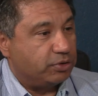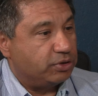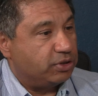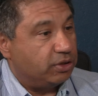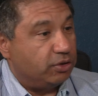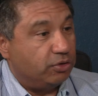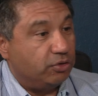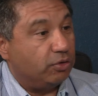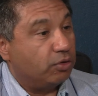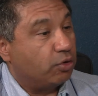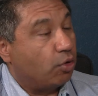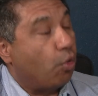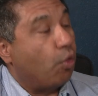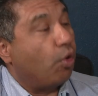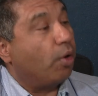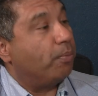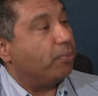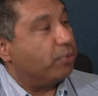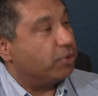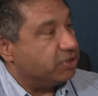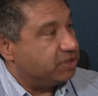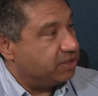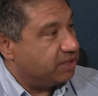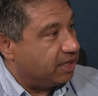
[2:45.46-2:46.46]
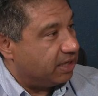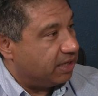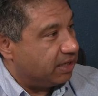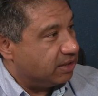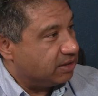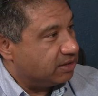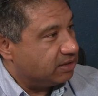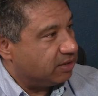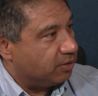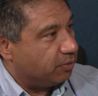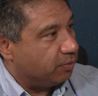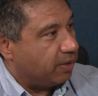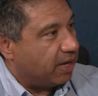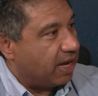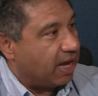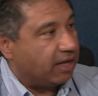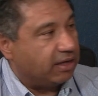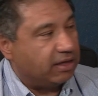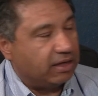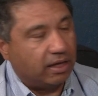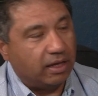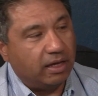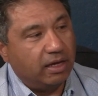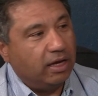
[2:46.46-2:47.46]
do court proceedings, and we had
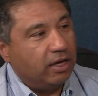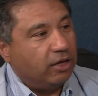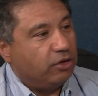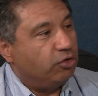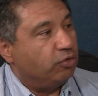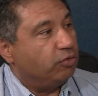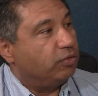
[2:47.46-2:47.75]
to do